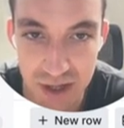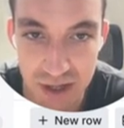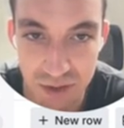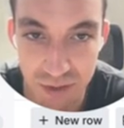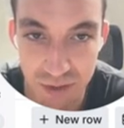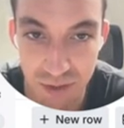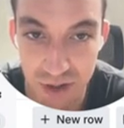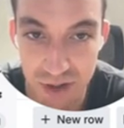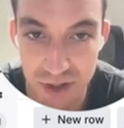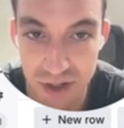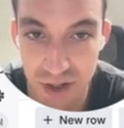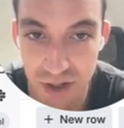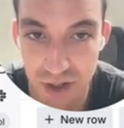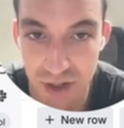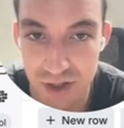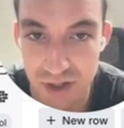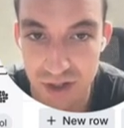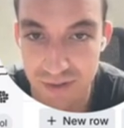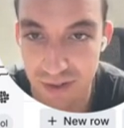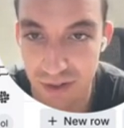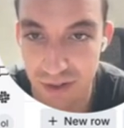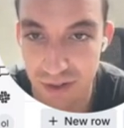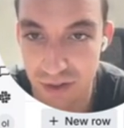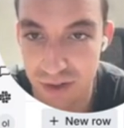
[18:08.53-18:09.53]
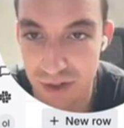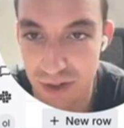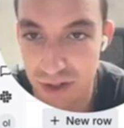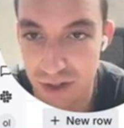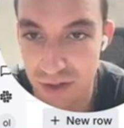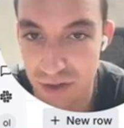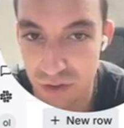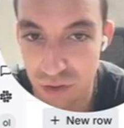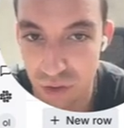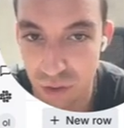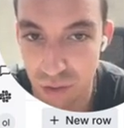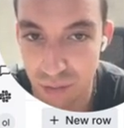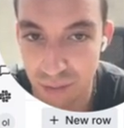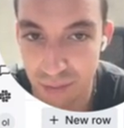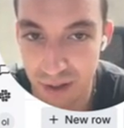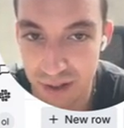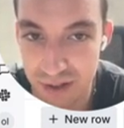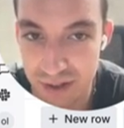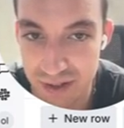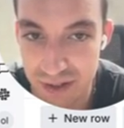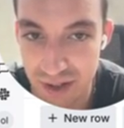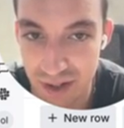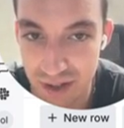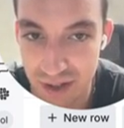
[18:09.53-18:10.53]
So we're actually going to filter and sort by
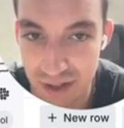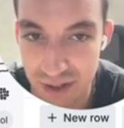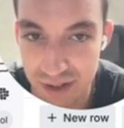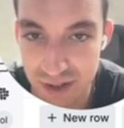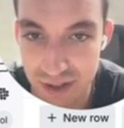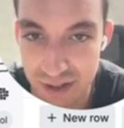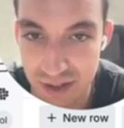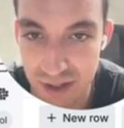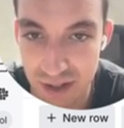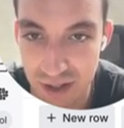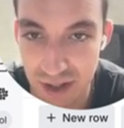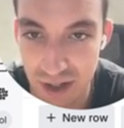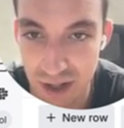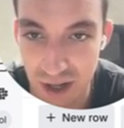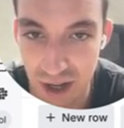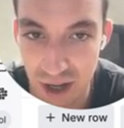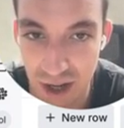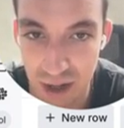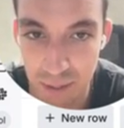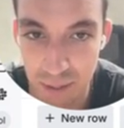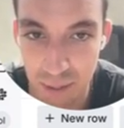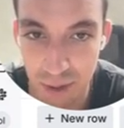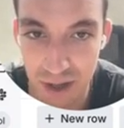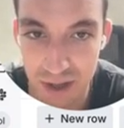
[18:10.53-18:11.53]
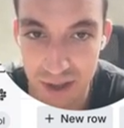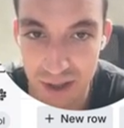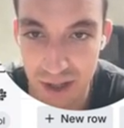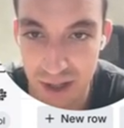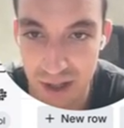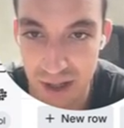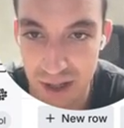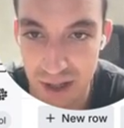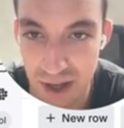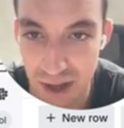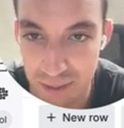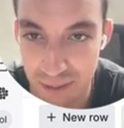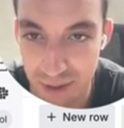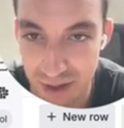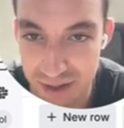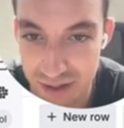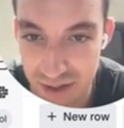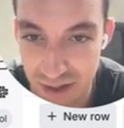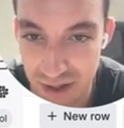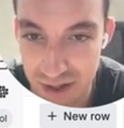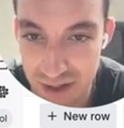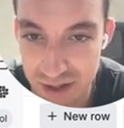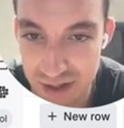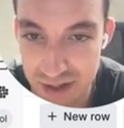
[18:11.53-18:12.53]
size, by
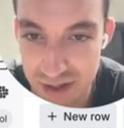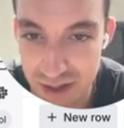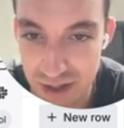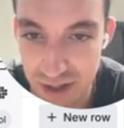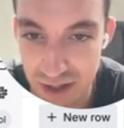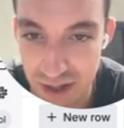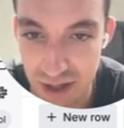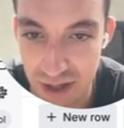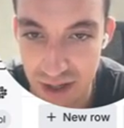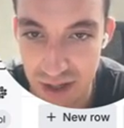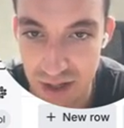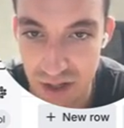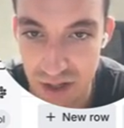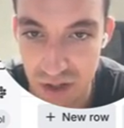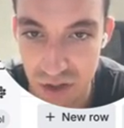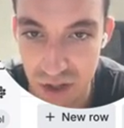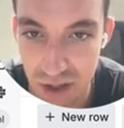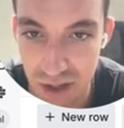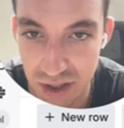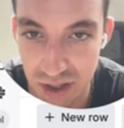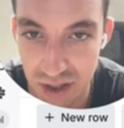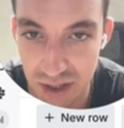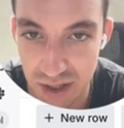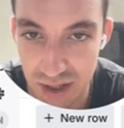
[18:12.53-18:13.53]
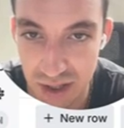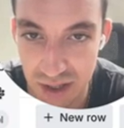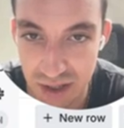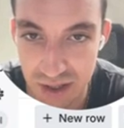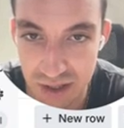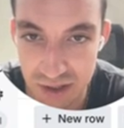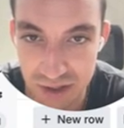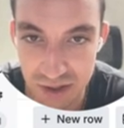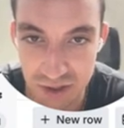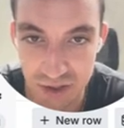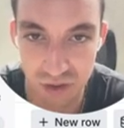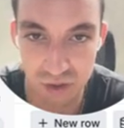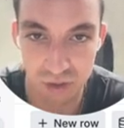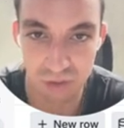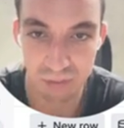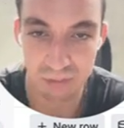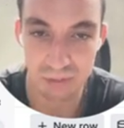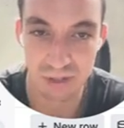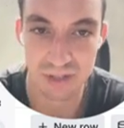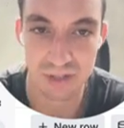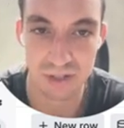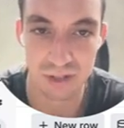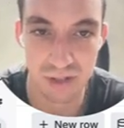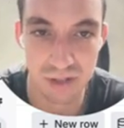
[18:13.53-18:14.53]
size. So click here, sort
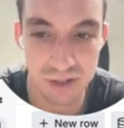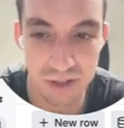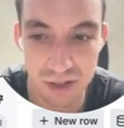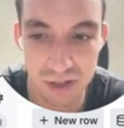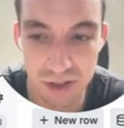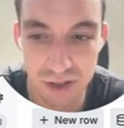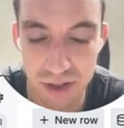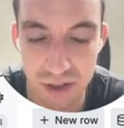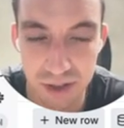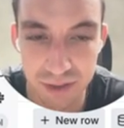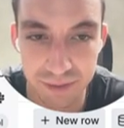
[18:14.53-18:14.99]
by size.